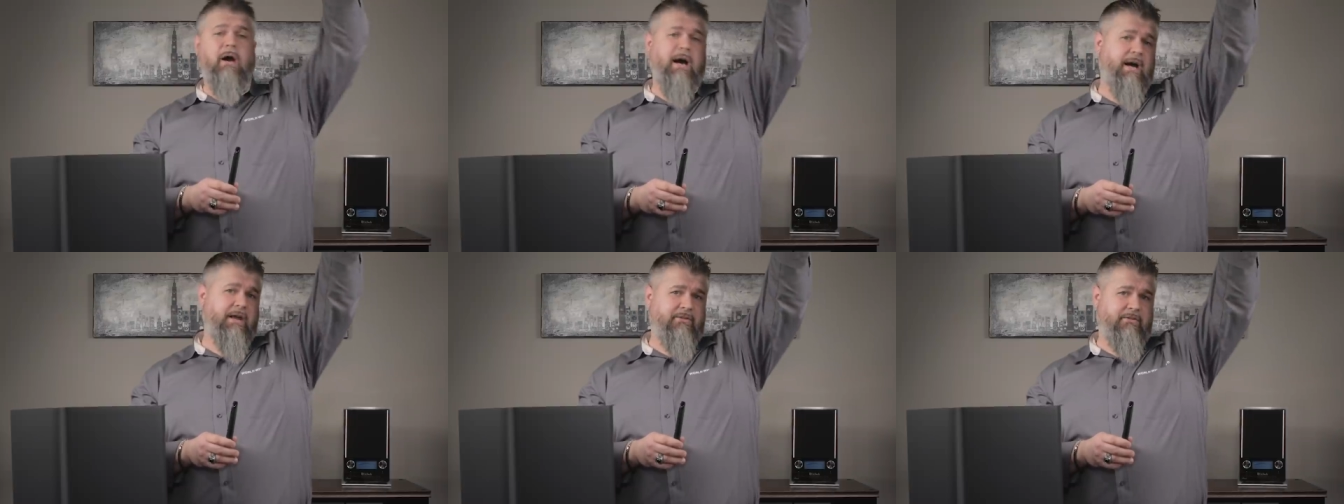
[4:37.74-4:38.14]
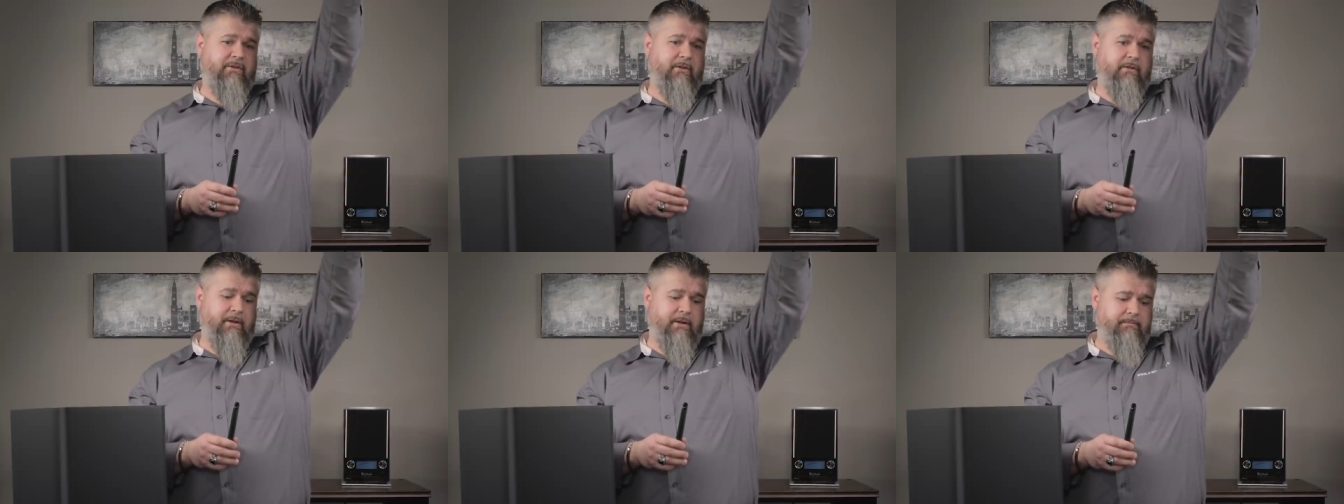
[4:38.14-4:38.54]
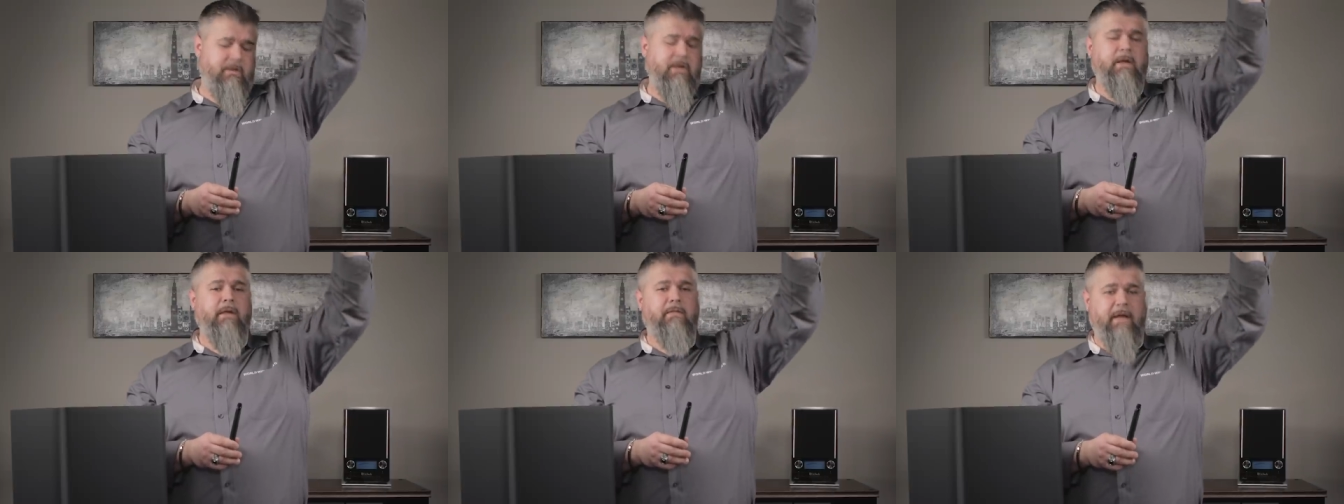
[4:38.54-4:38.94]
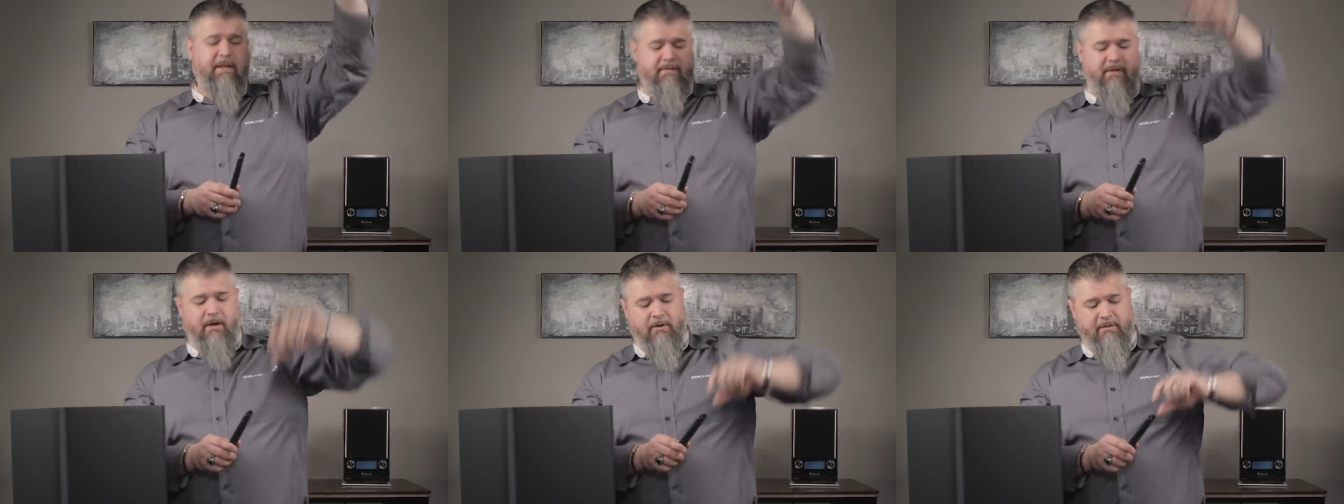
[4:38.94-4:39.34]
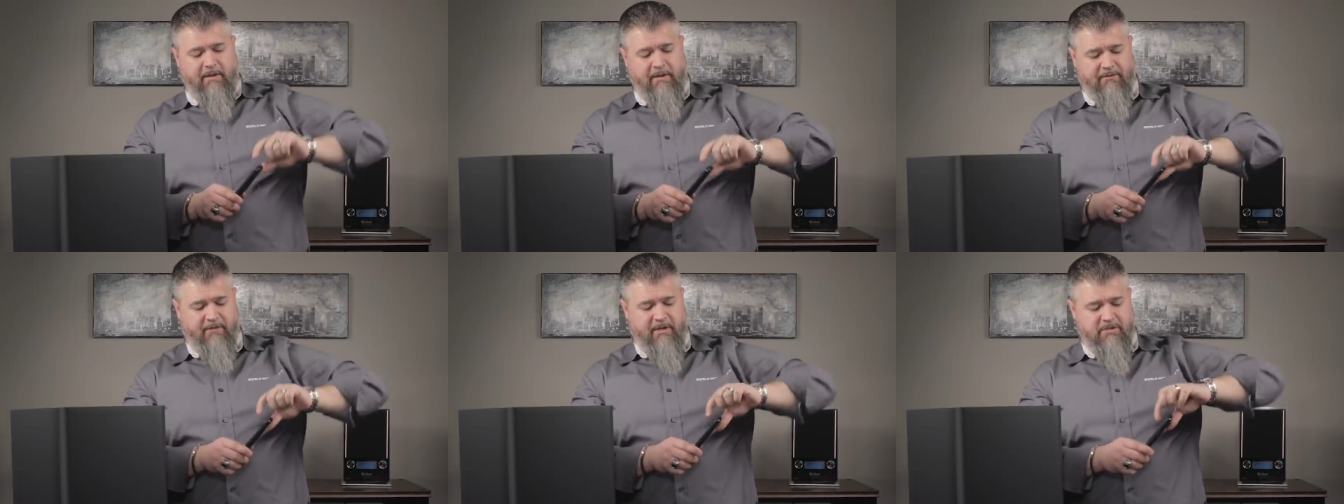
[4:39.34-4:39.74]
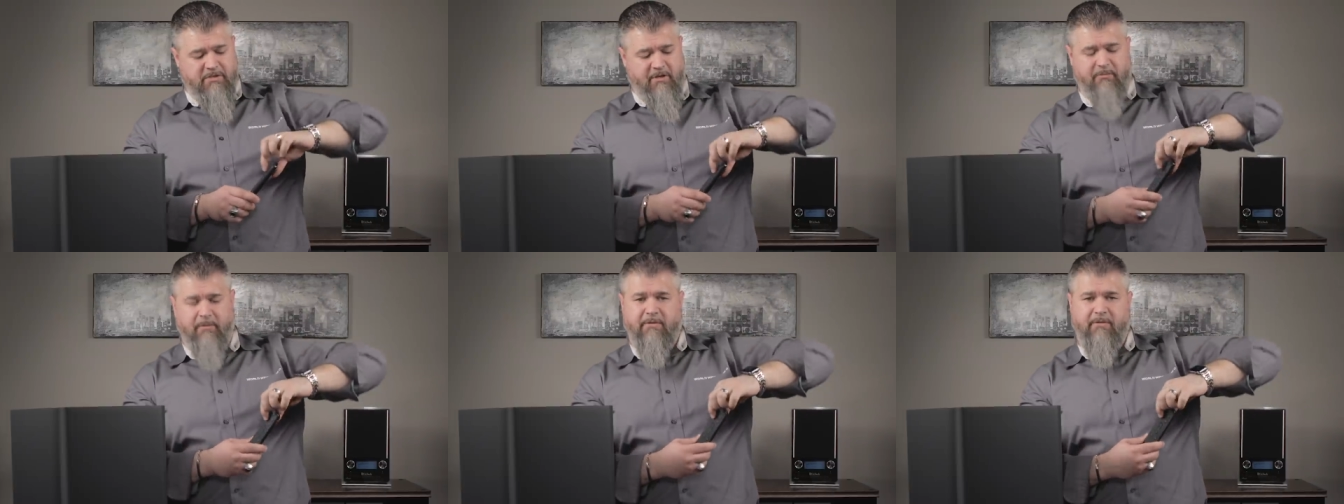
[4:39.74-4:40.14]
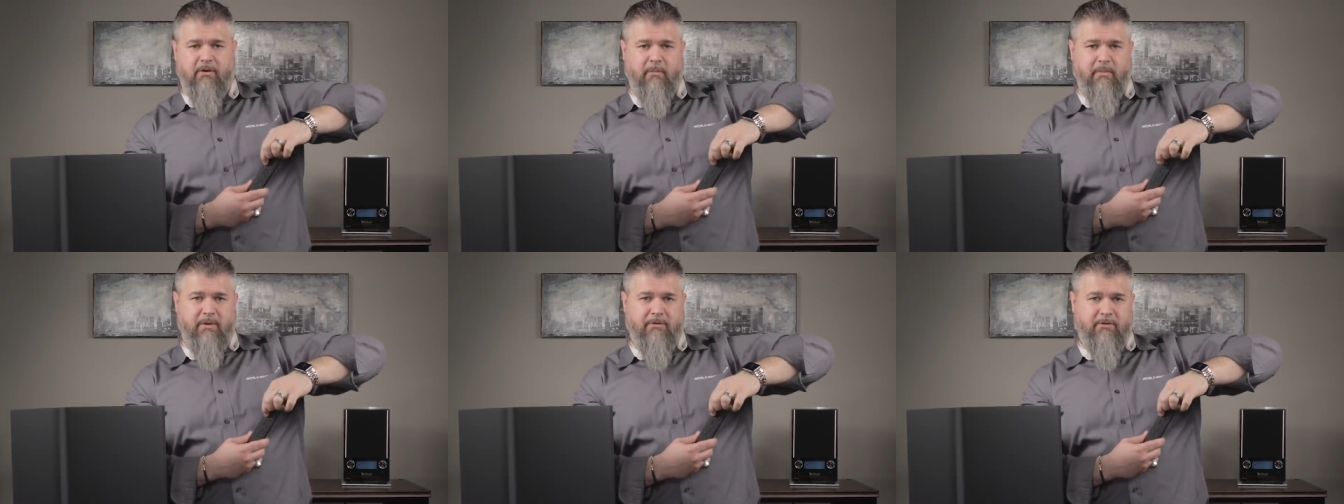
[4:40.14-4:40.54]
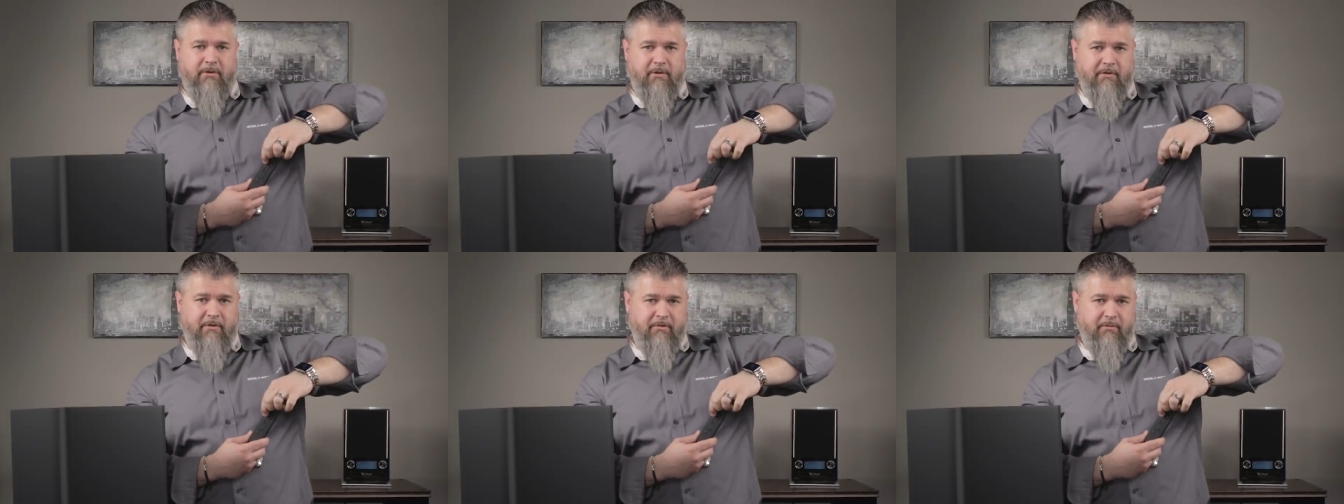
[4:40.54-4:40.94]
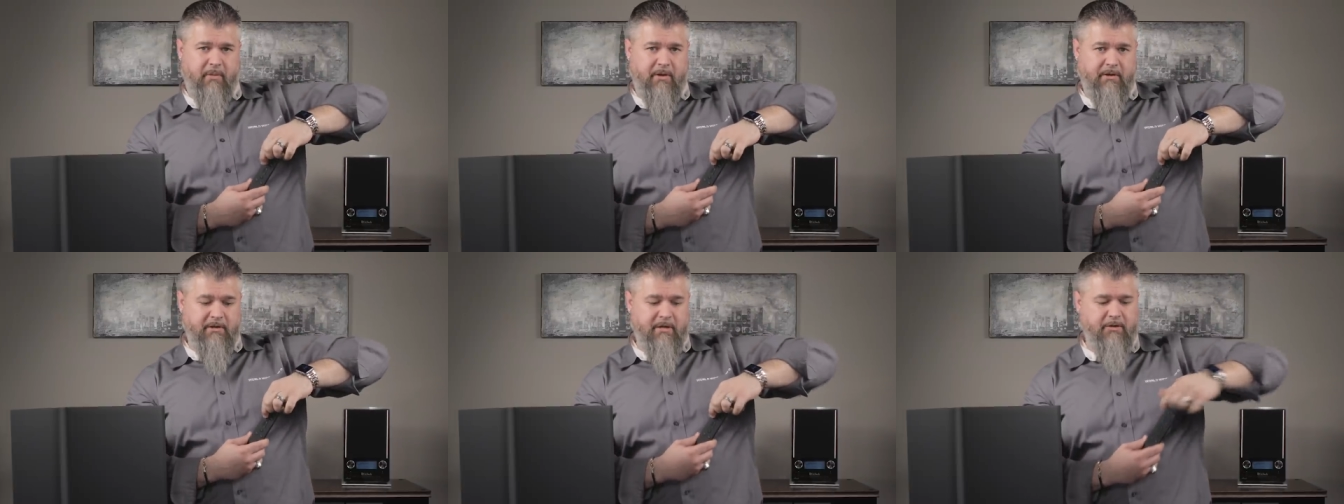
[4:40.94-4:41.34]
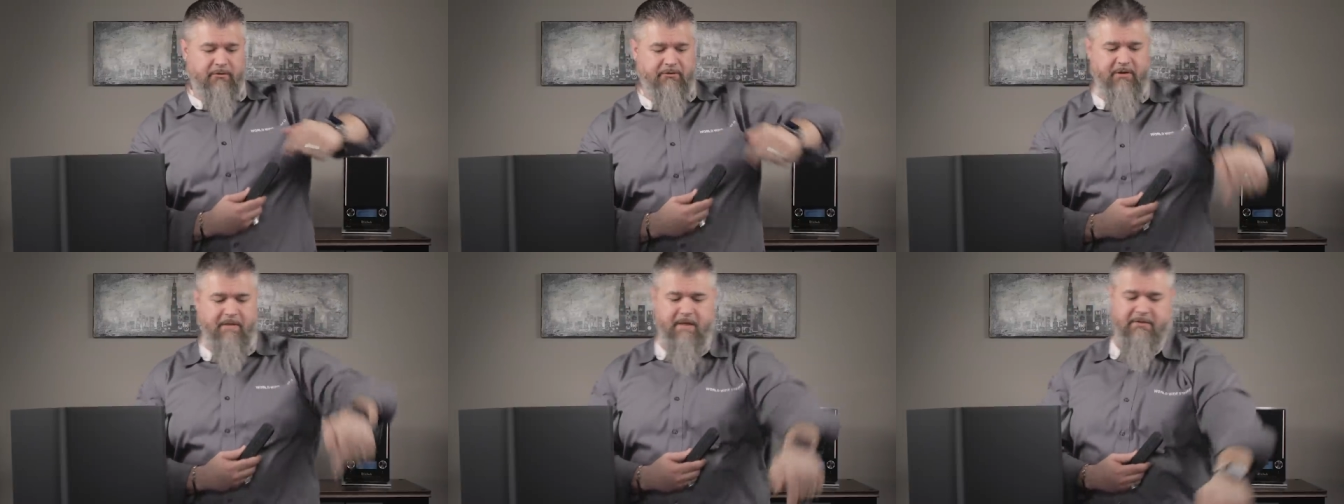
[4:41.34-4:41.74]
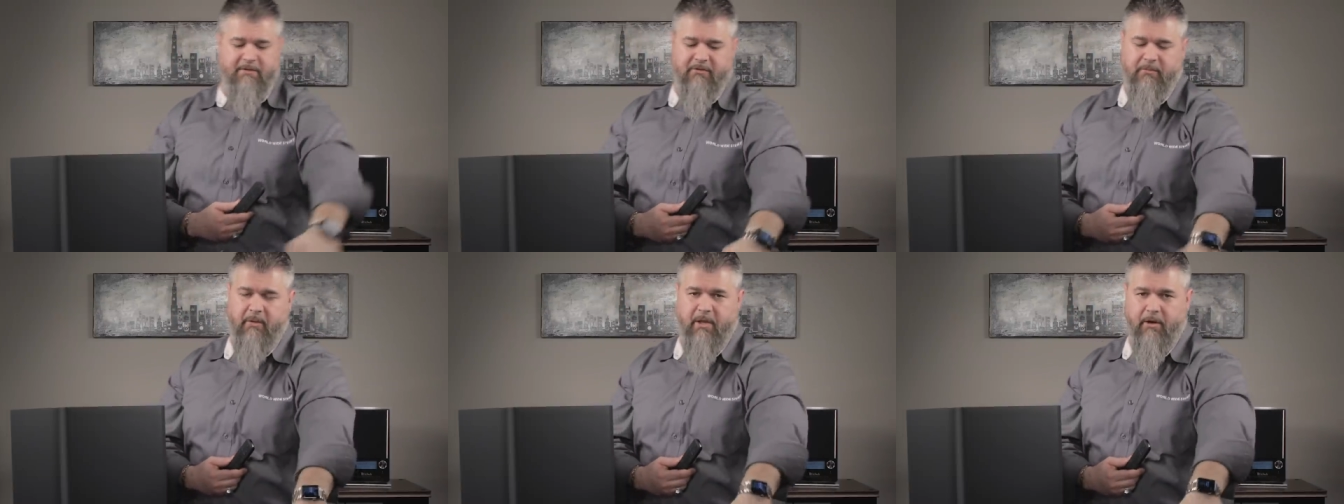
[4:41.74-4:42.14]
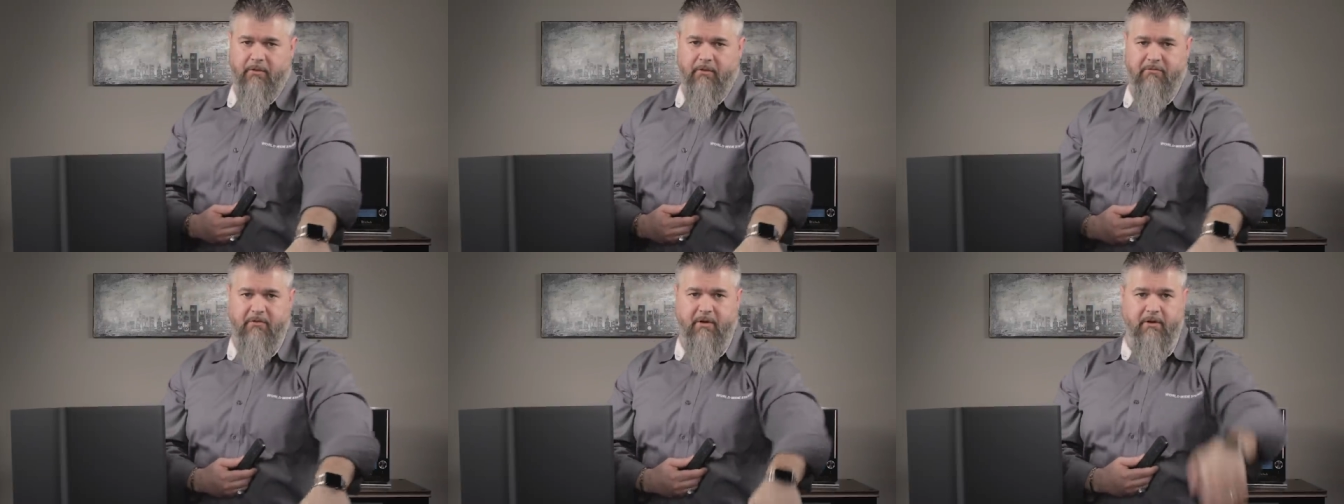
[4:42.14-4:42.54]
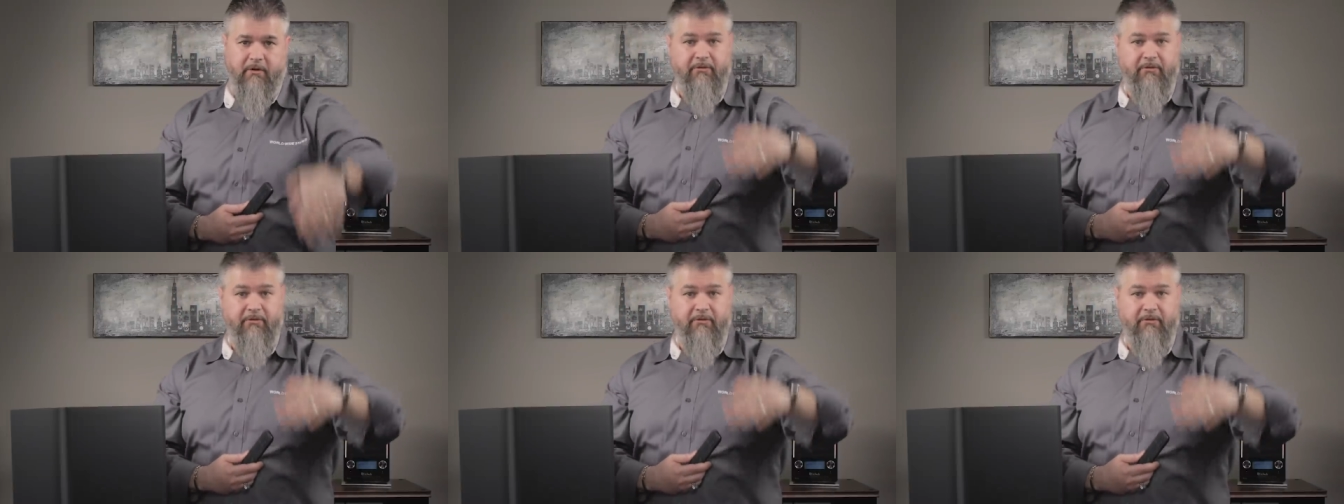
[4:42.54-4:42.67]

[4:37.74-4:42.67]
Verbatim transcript: a high ceiling, that's how, that's the adjustments that are built onto this button. And you'll see that displayed on the front.